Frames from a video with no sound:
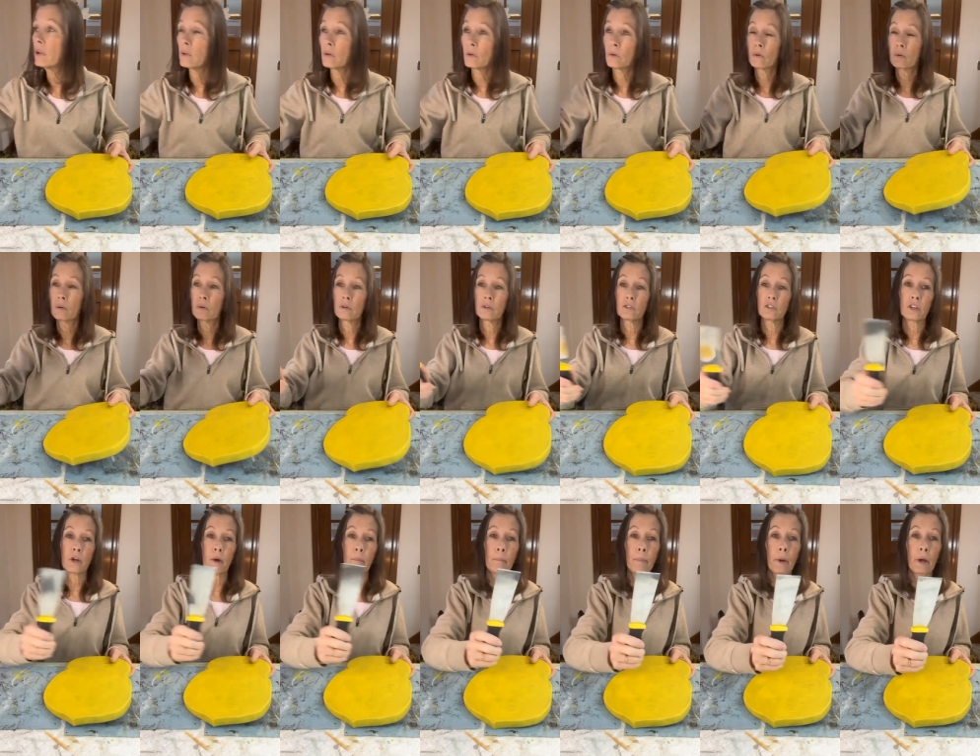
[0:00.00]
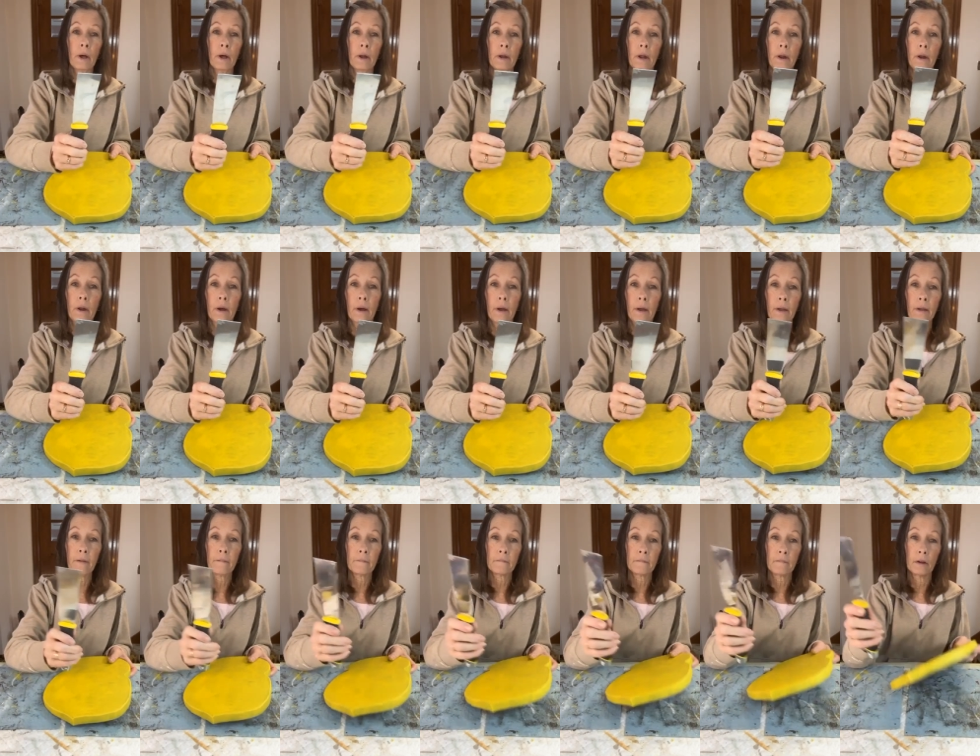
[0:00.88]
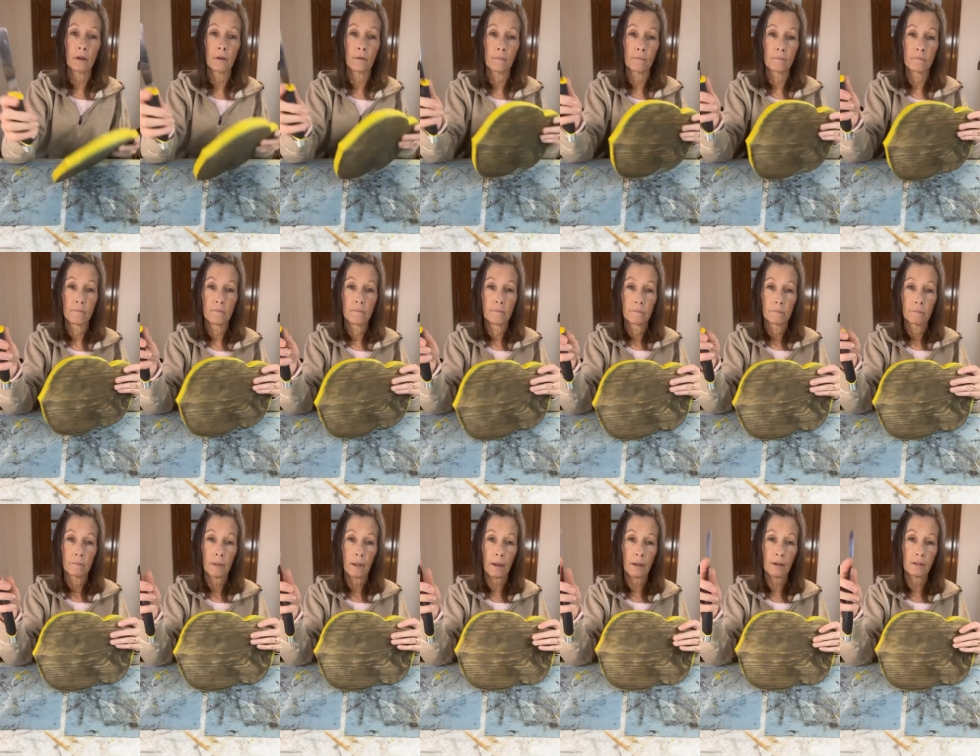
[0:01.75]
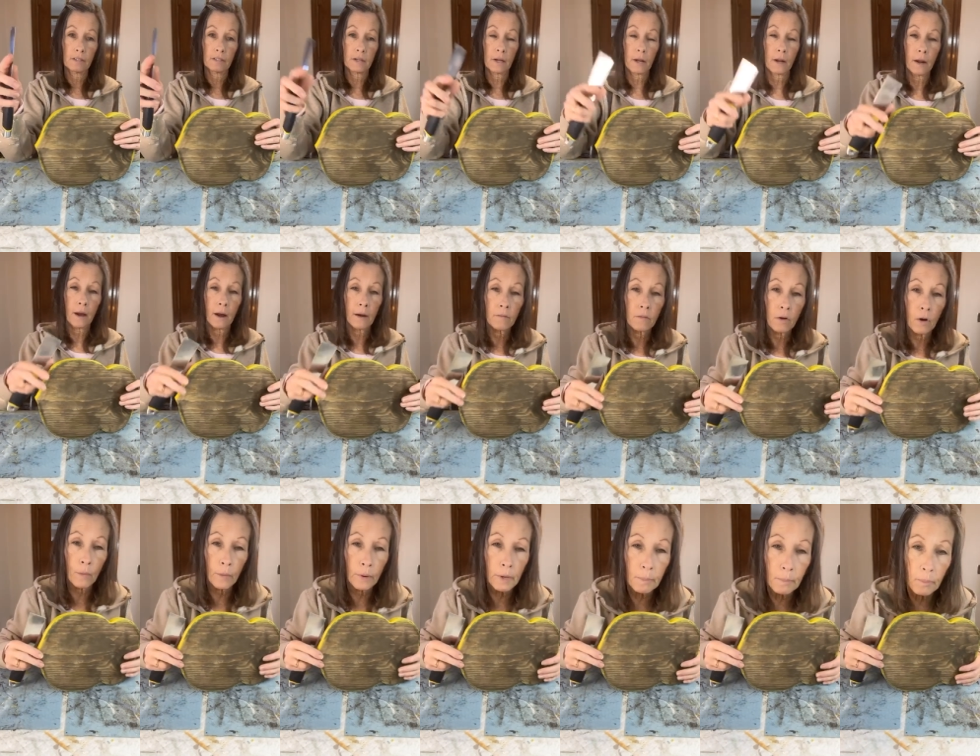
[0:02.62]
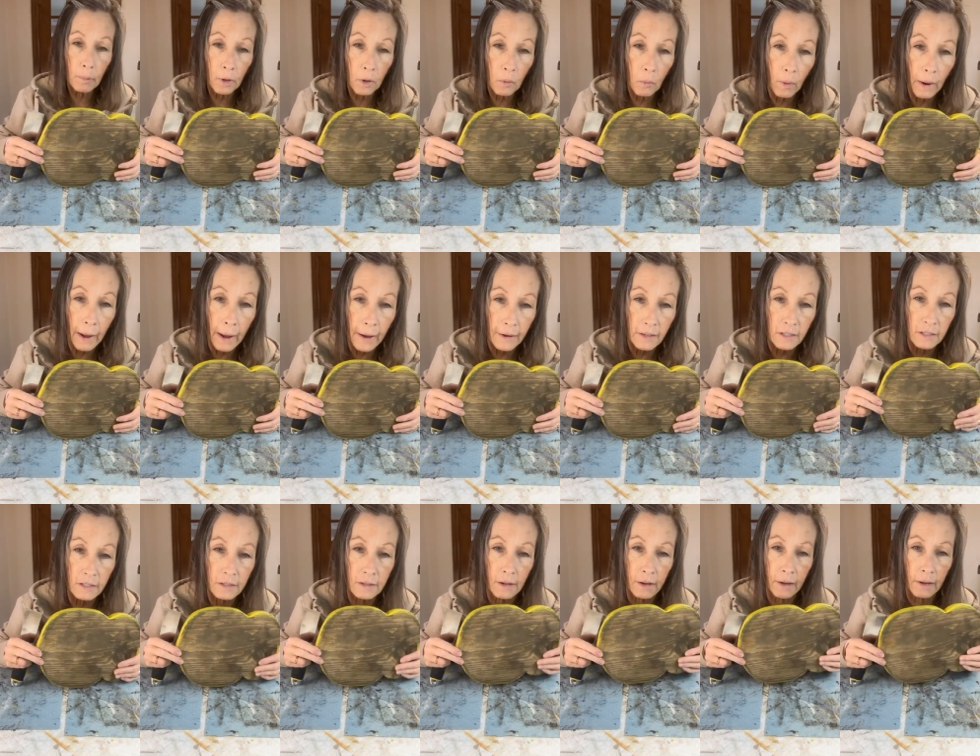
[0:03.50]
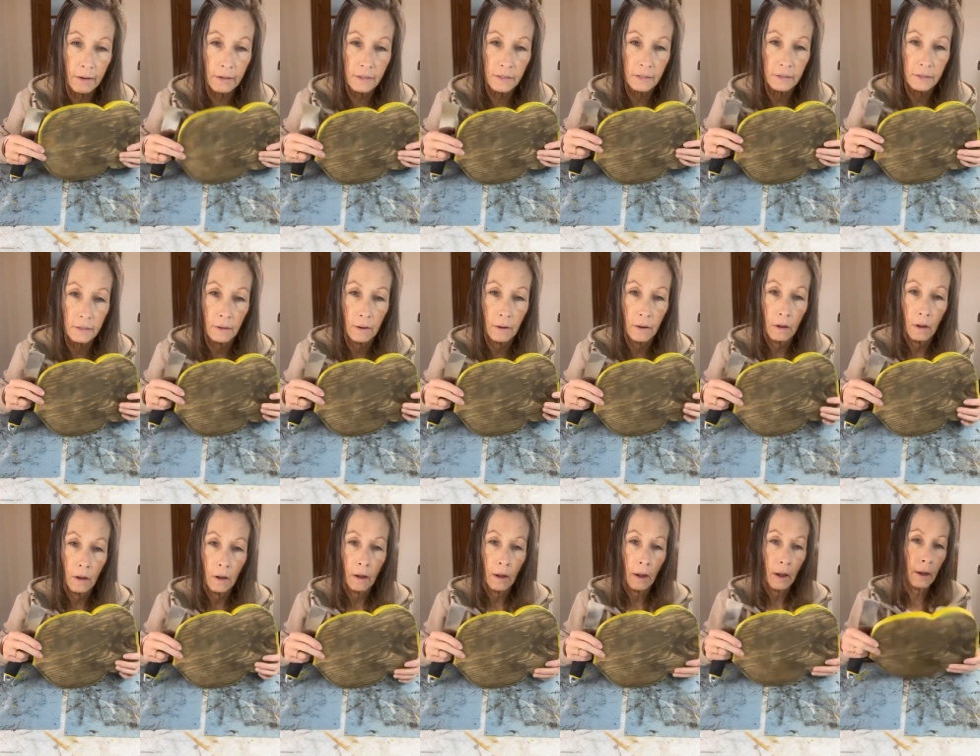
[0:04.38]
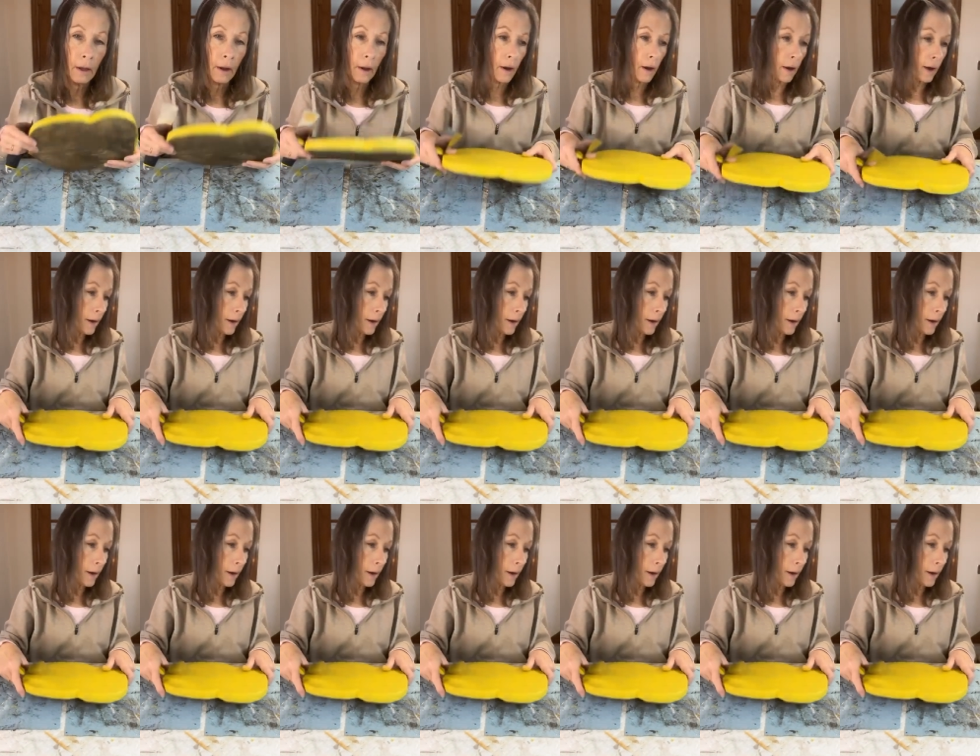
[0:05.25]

to use a putty knife. Like I said, I've already pre-waxed this, and